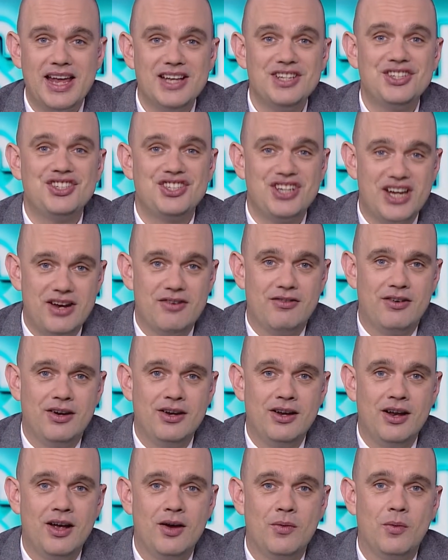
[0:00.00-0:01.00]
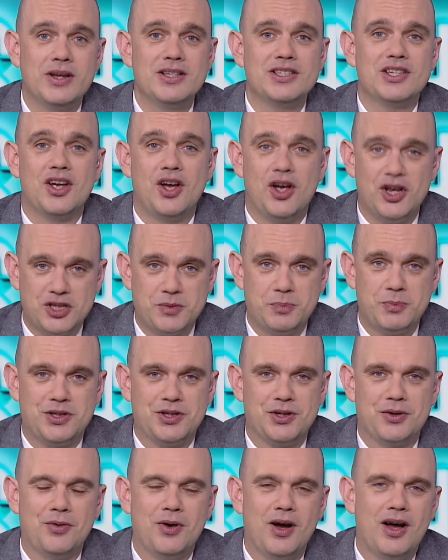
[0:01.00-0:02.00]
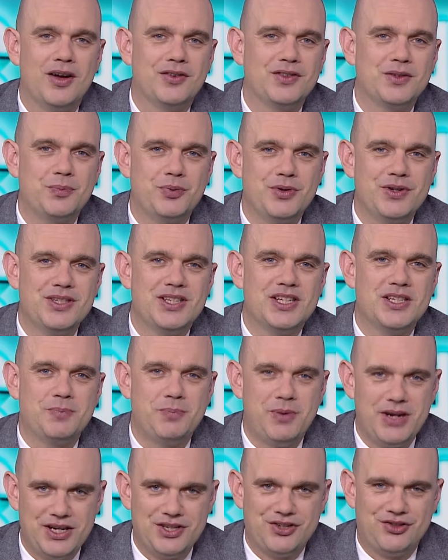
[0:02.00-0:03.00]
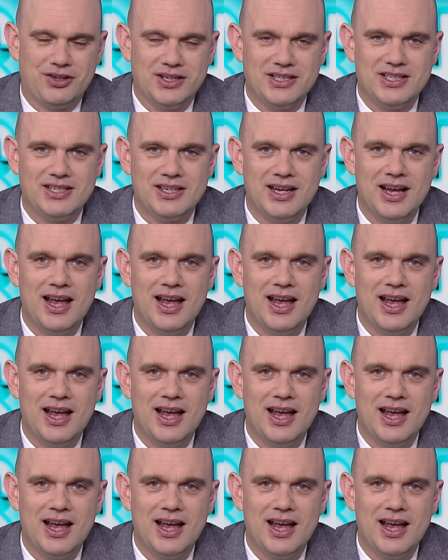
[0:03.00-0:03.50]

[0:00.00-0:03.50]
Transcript: Ed Sheeran went to hospital after Princess Beatrice